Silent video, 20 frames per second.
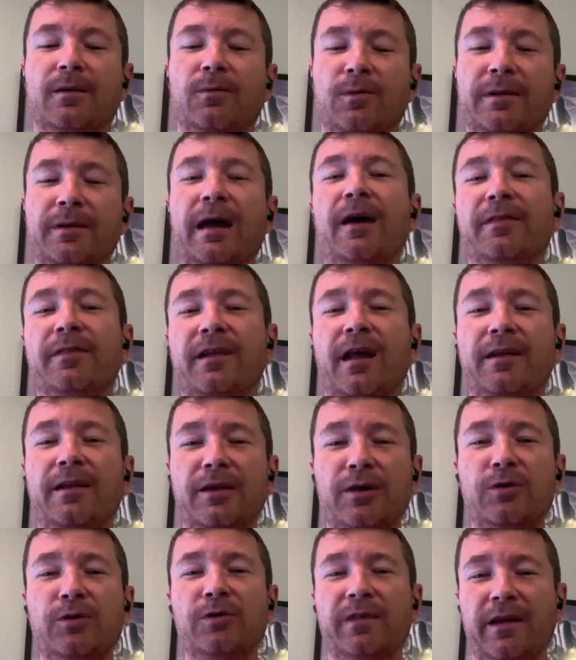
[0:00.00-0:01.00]
Well, now that I
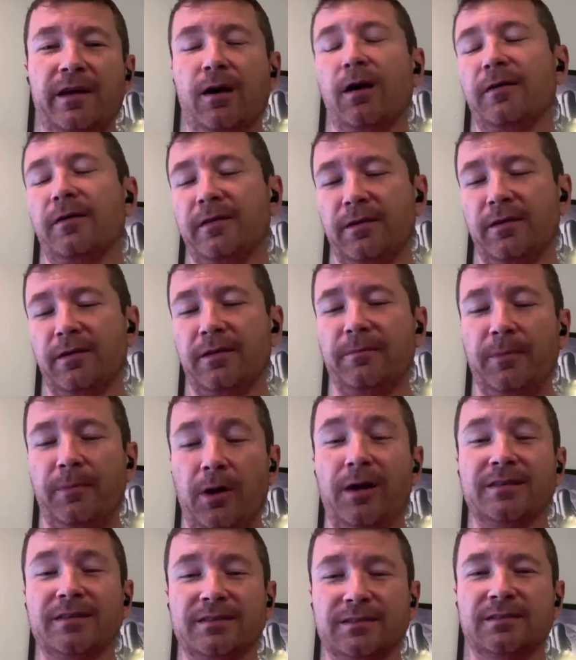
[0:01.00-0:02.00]
know who they are, they're the
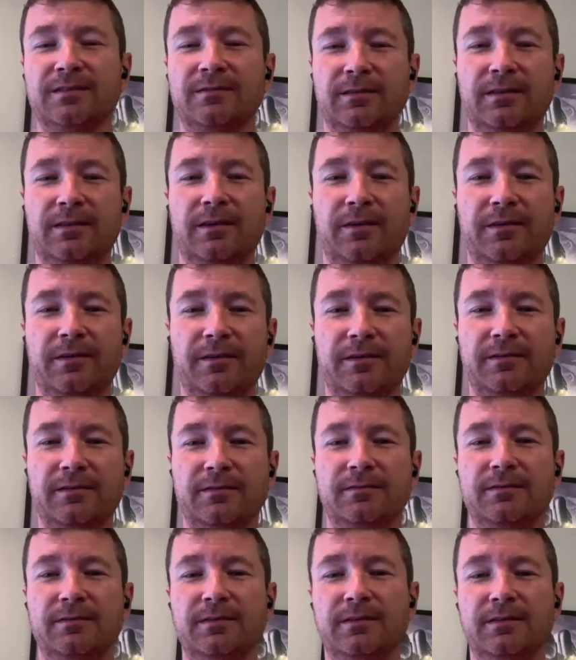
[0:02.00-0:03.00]
bosses. They're
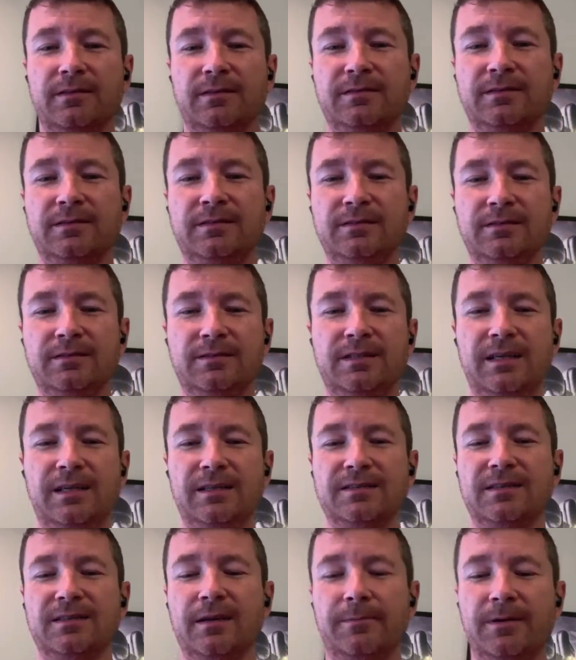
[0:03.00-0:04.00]
the
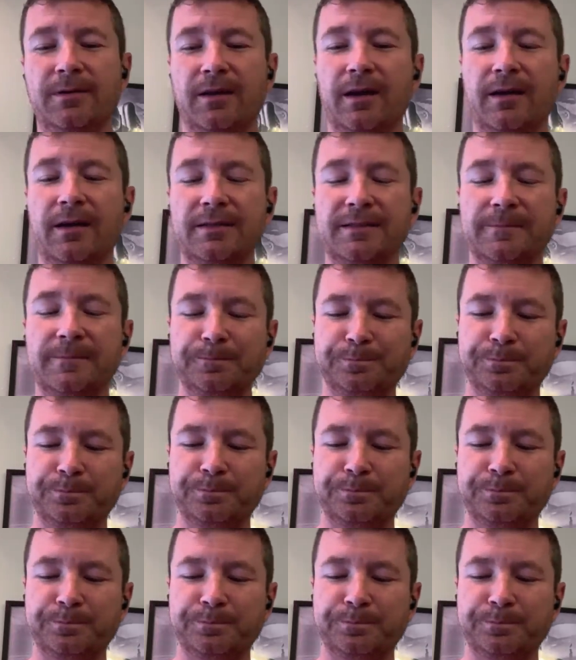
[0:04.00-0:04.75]
TSW guys.